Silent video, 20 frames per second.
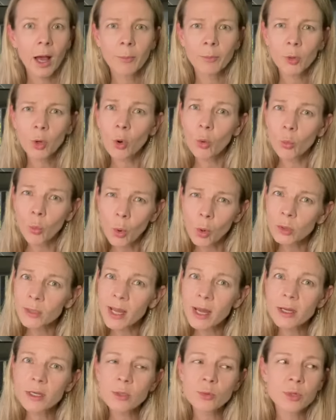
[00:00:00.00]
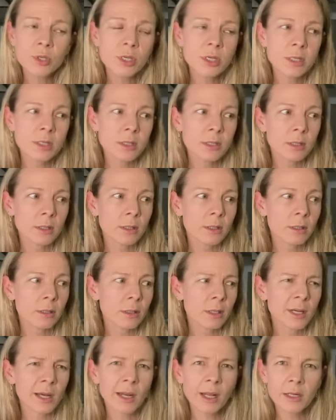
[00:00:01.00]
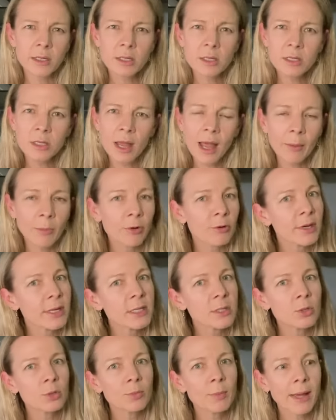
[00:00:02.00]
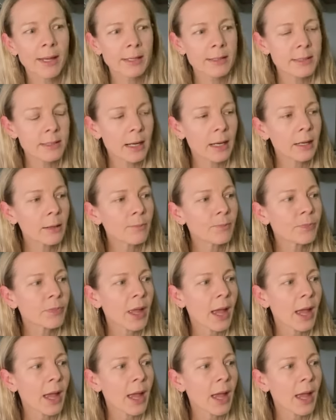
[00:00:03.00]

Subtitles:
called Walnut, which is connected to Amorisu magazine.